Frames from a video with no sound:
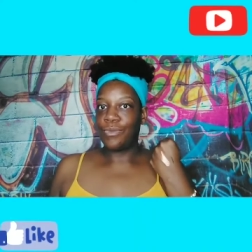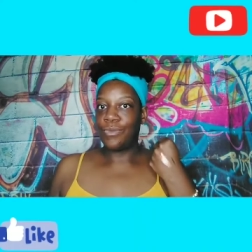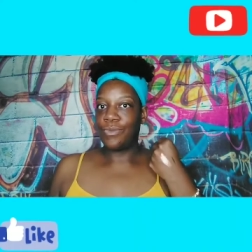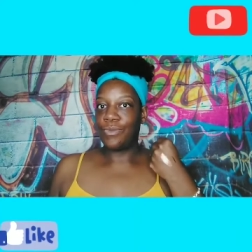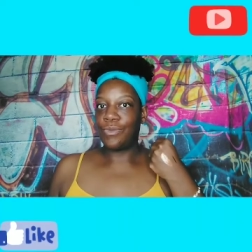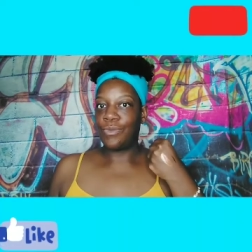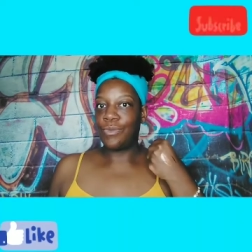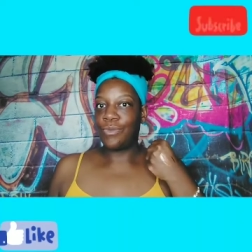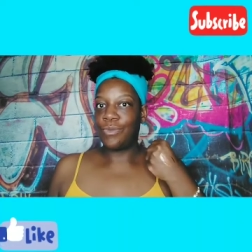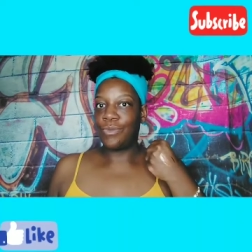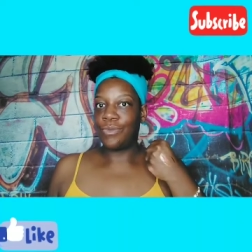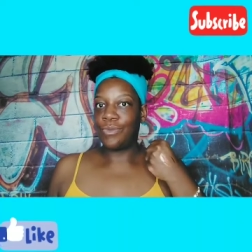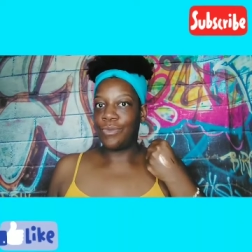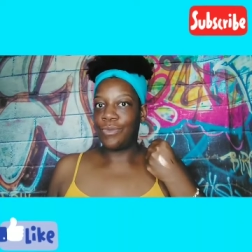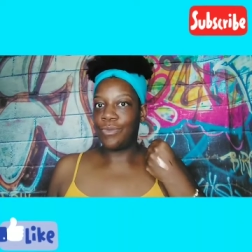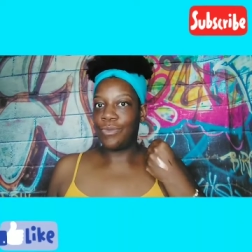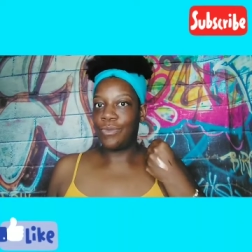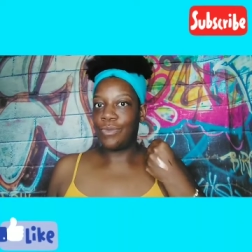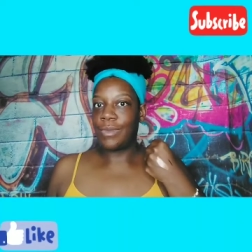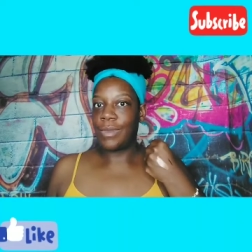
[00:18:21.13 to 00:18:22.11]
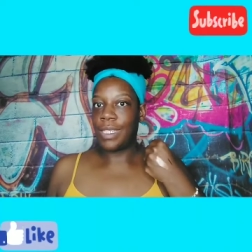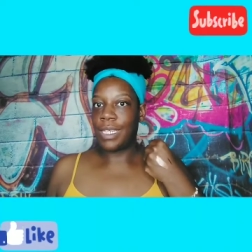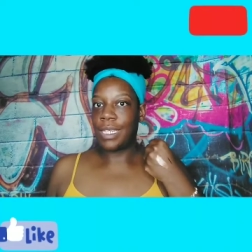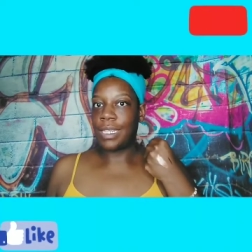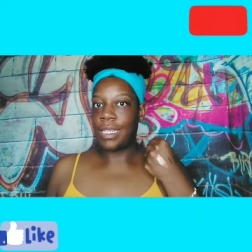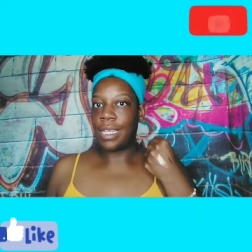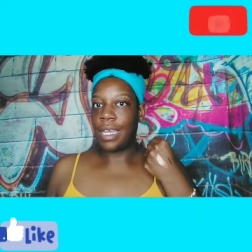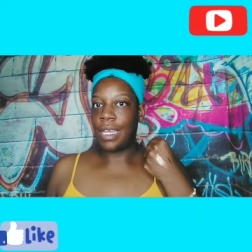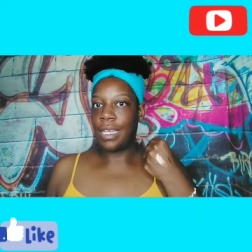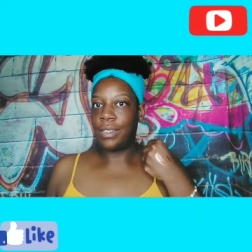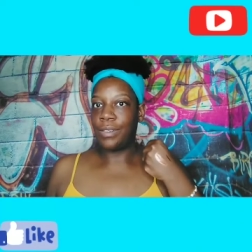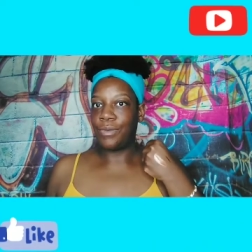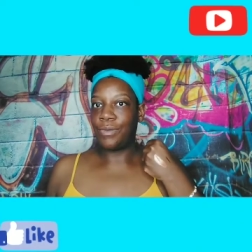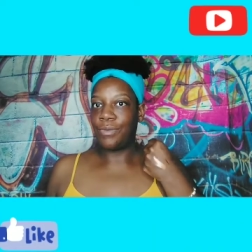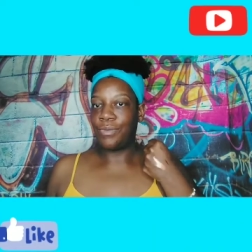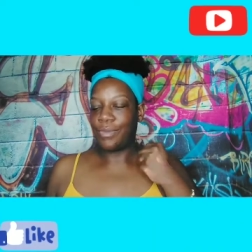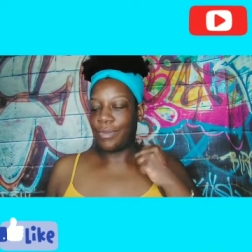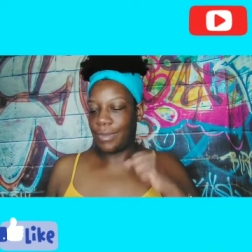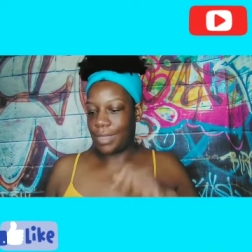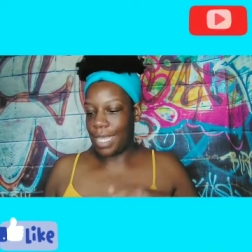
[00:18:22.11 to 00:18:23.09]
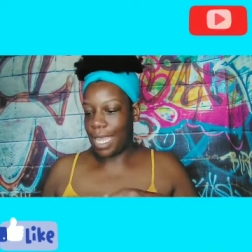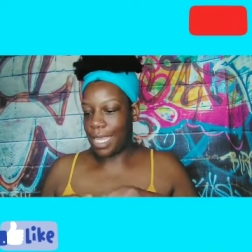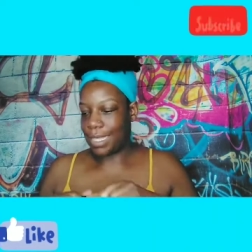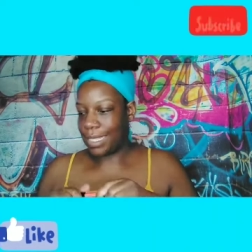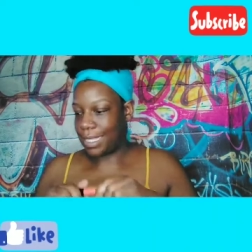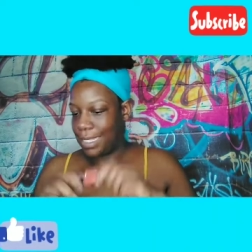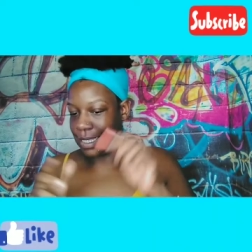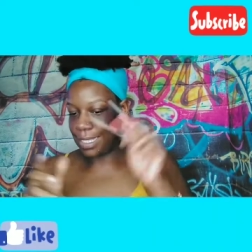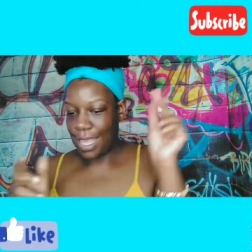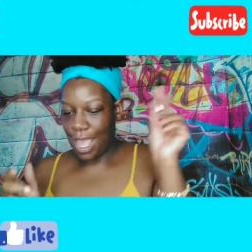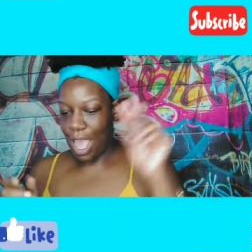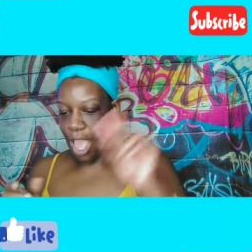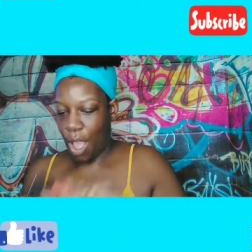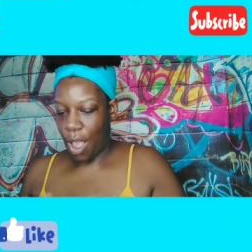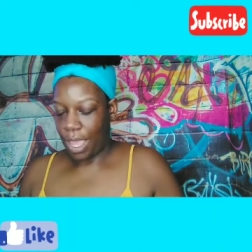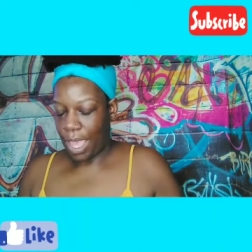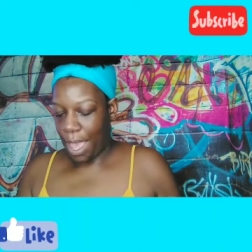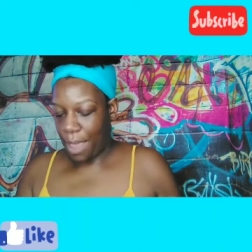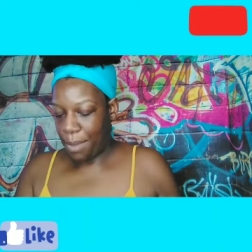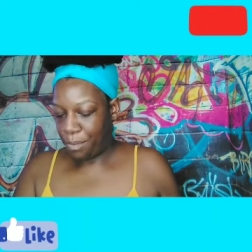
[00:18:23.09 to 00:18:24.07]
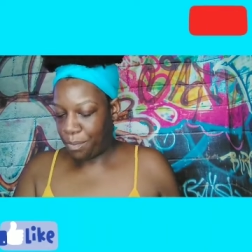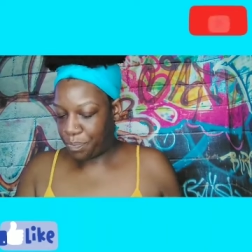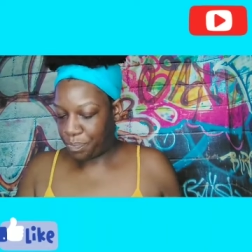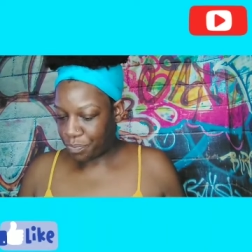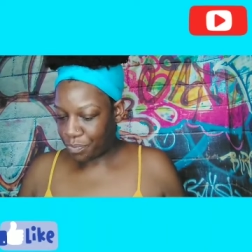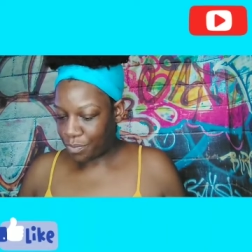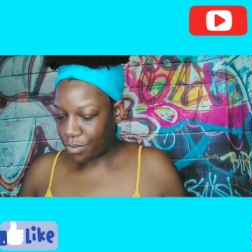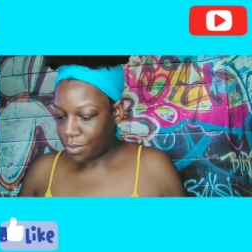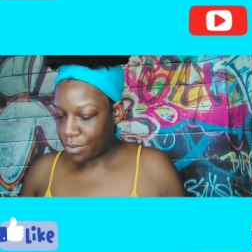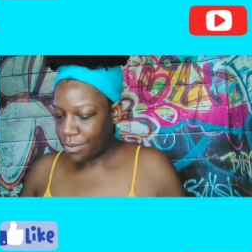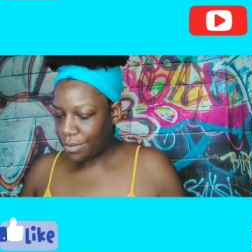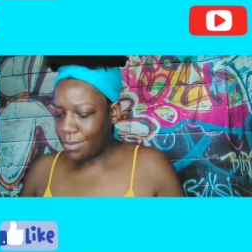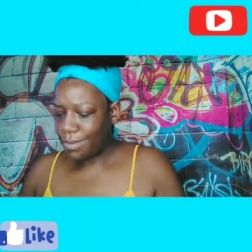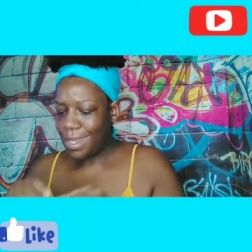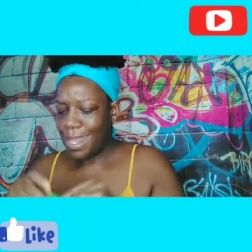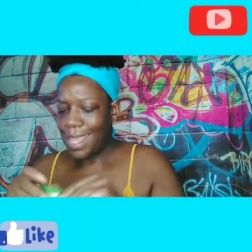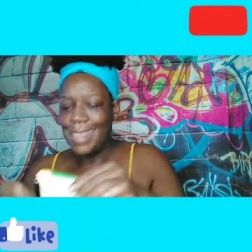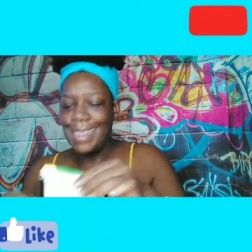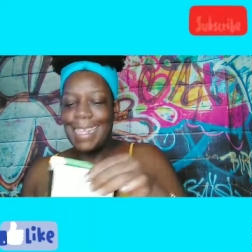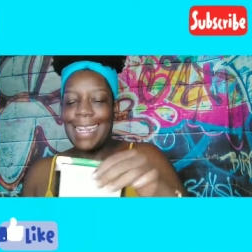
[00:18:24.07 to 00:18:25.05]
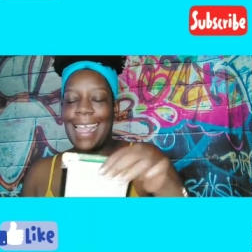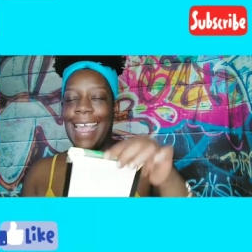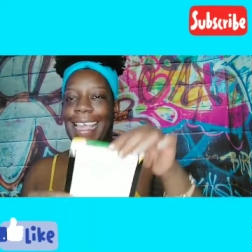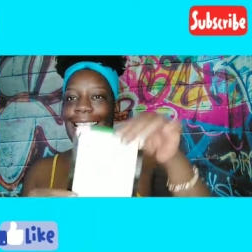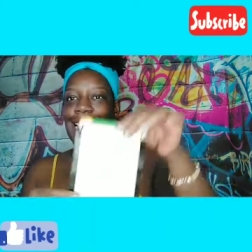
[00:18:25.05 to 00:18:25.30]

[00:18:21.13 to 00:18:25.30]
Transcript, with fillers: mm, look at that yes okay and then i